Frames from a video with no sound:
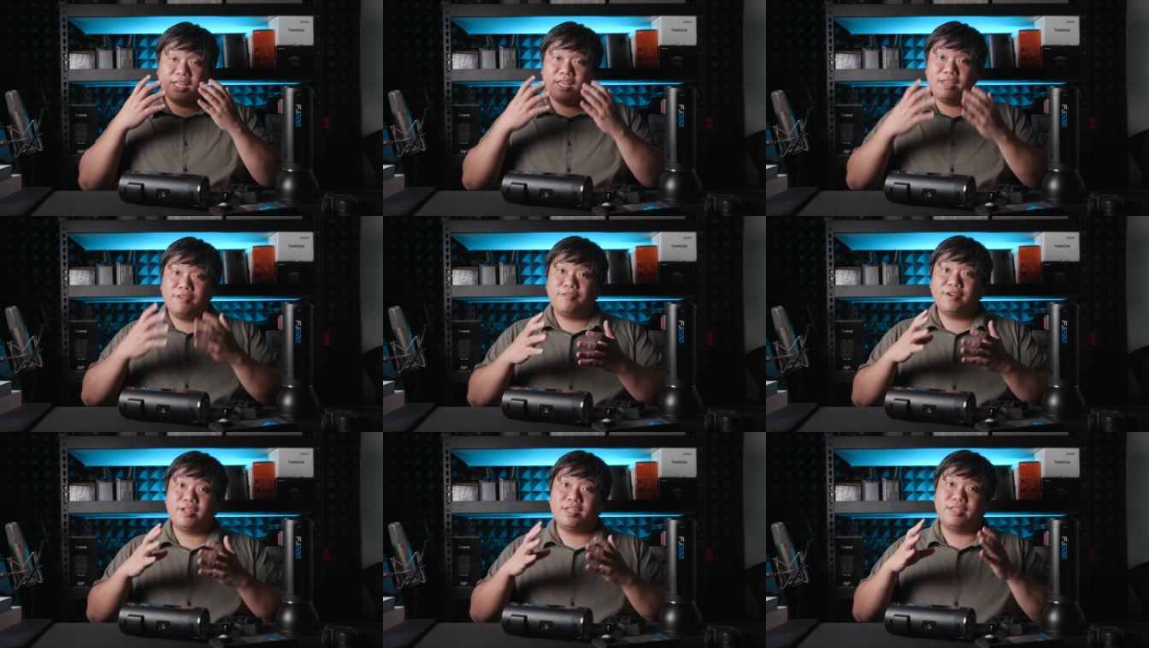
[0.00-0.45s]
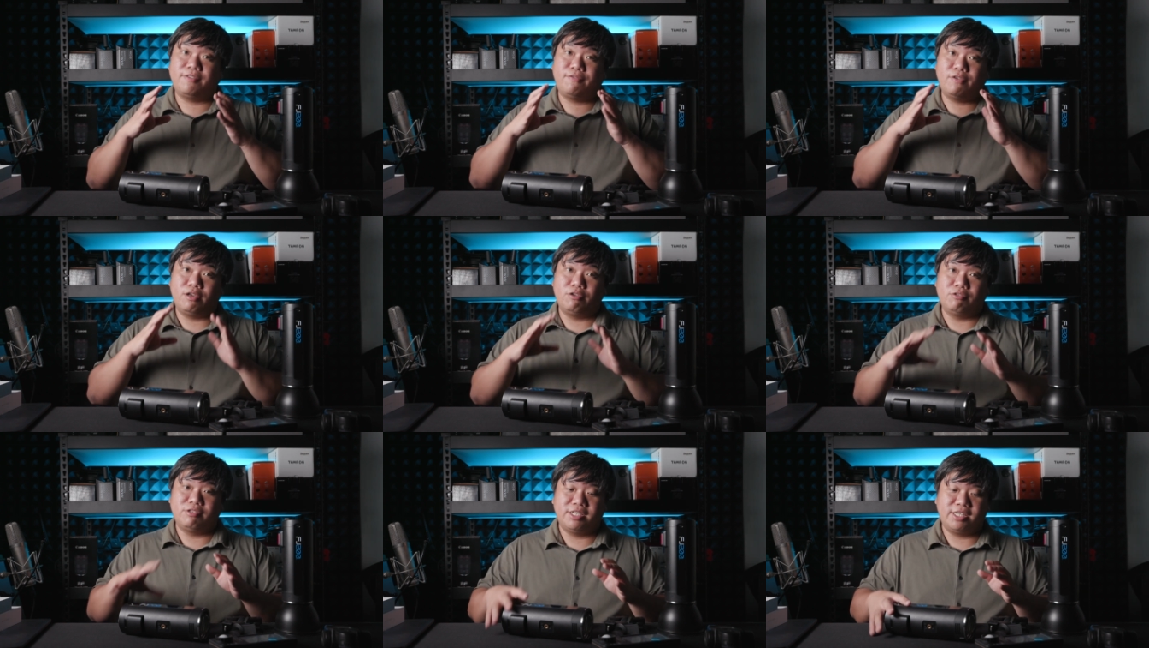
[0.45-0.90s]
even if
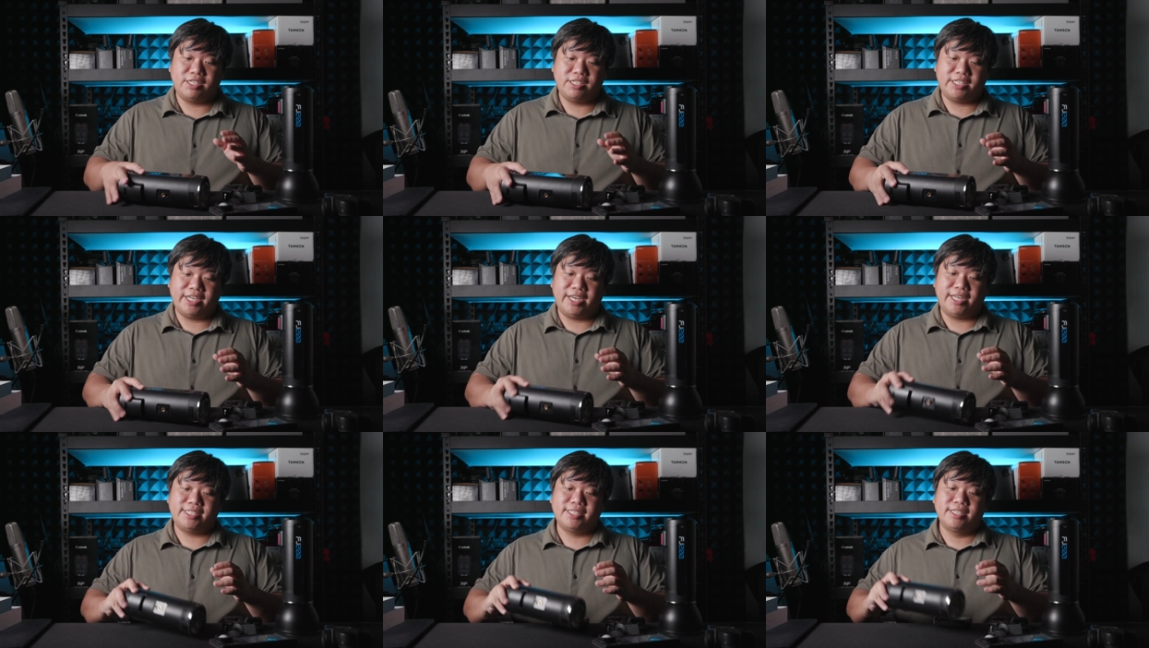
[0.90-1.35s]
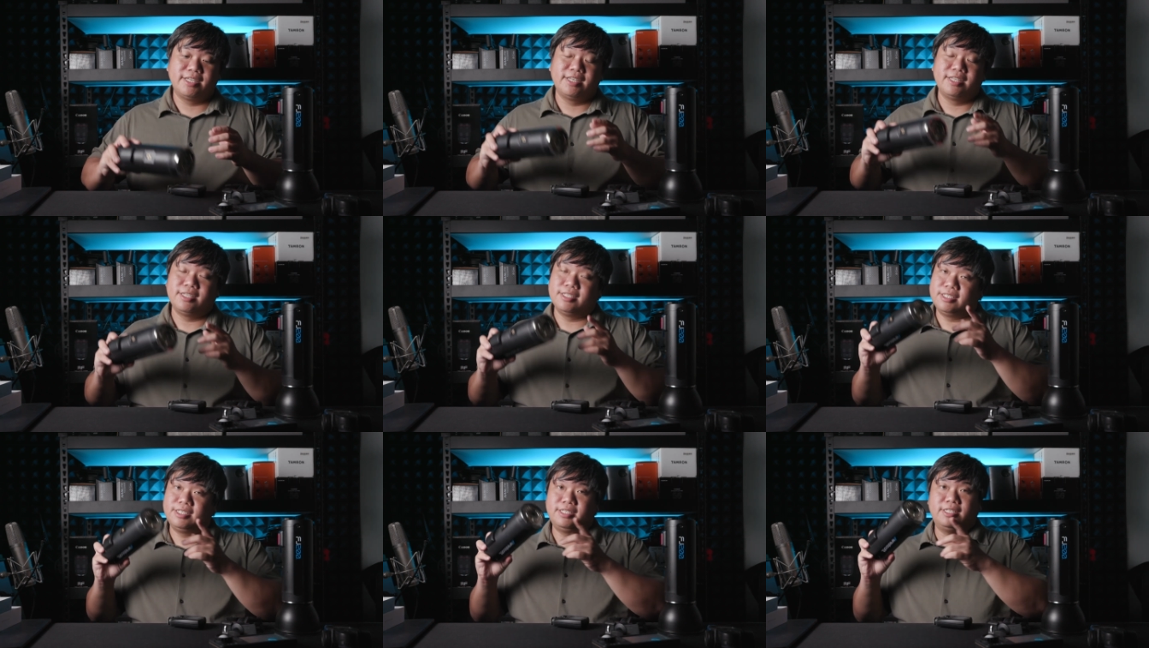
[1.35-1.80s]
you're using just
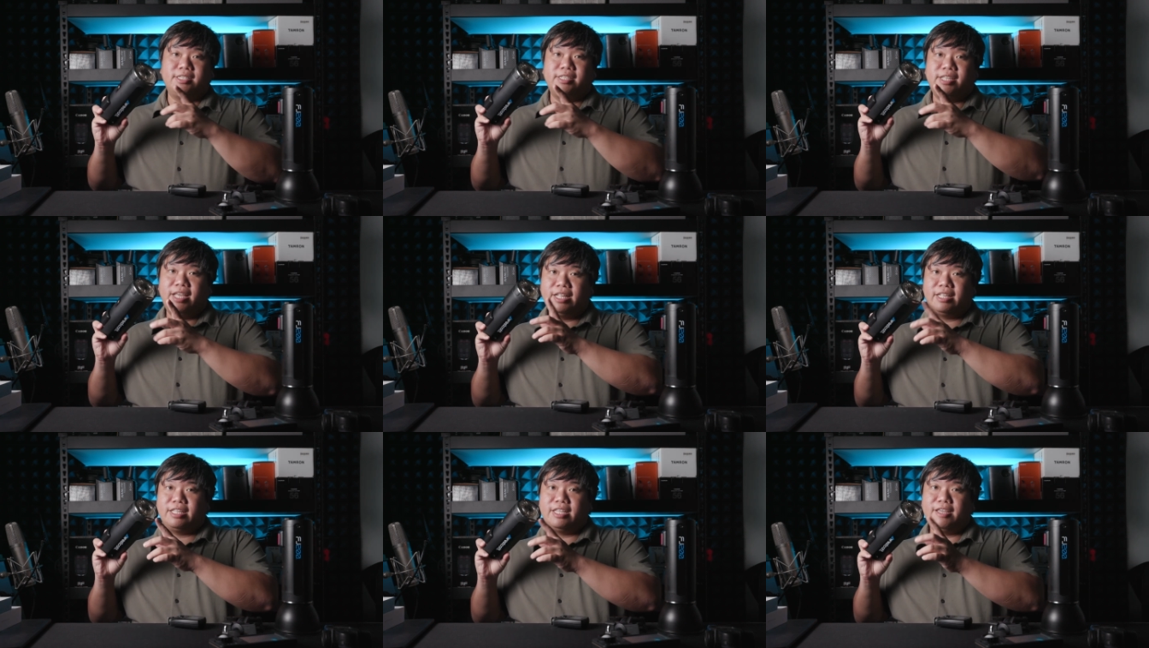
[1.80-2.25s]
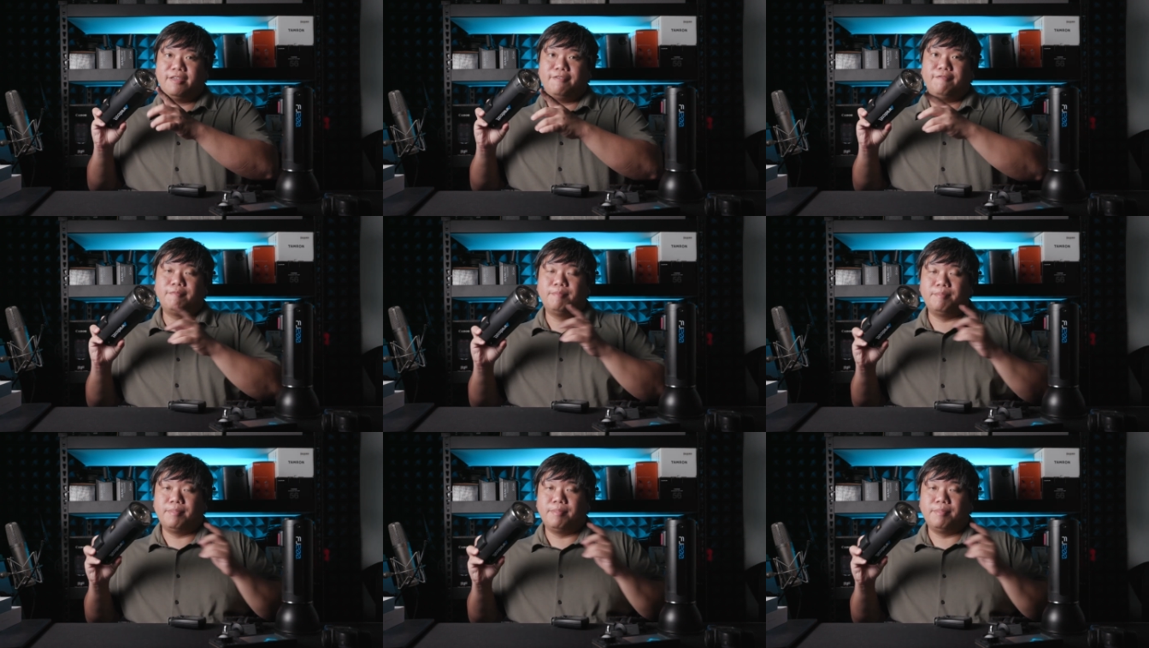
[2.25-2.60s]
the native